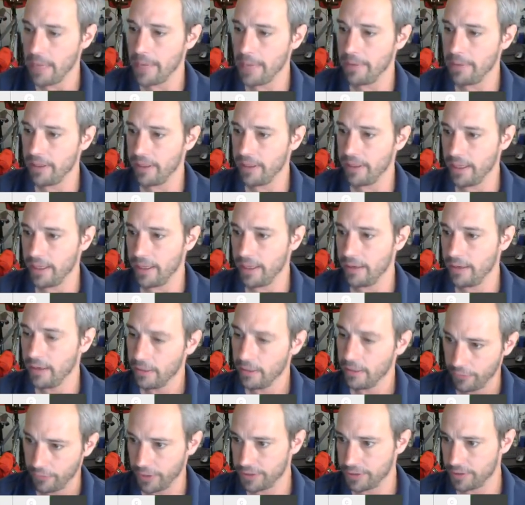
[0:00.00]
maybe
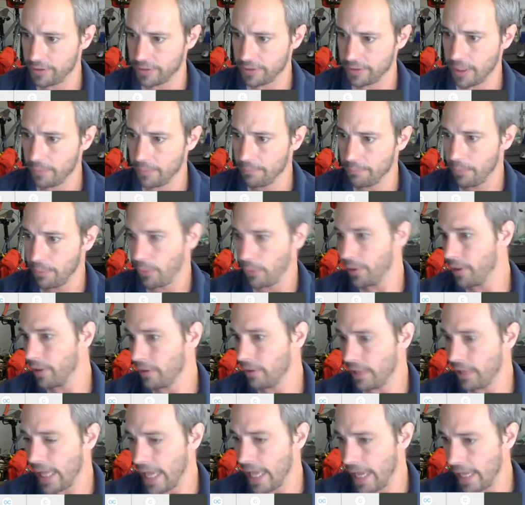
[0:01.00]
the refrigerant's going to
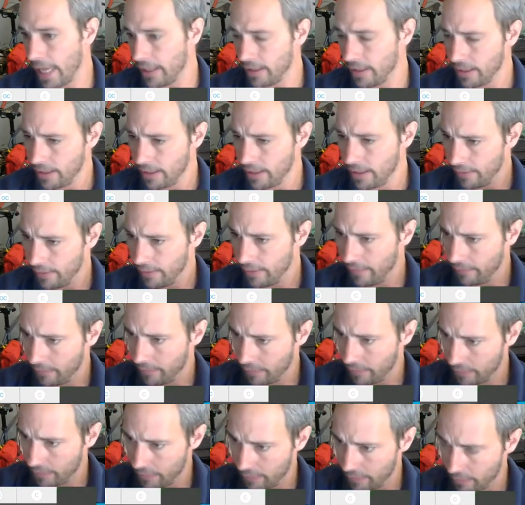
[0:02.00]
boil at
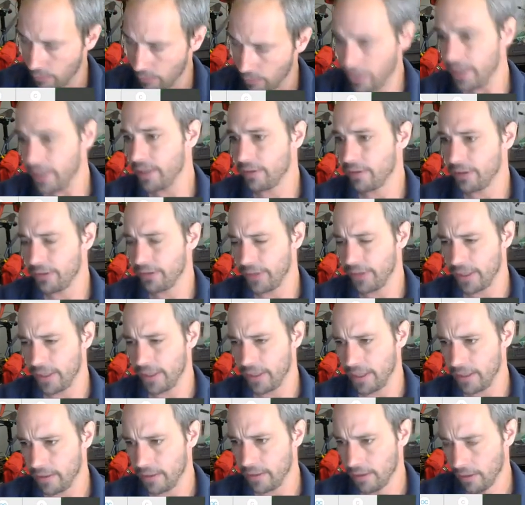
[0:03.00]
20 degrees
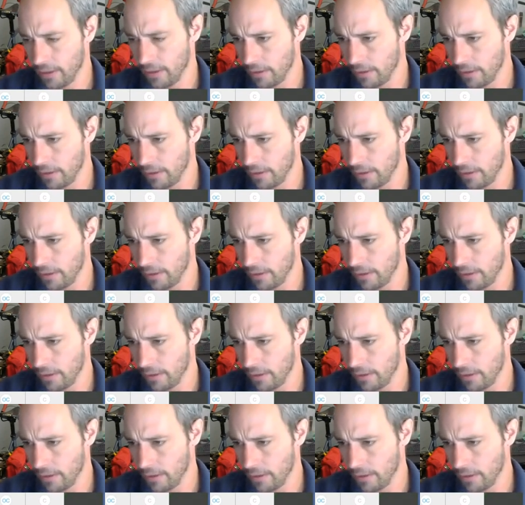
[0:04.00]
Fahrenheit.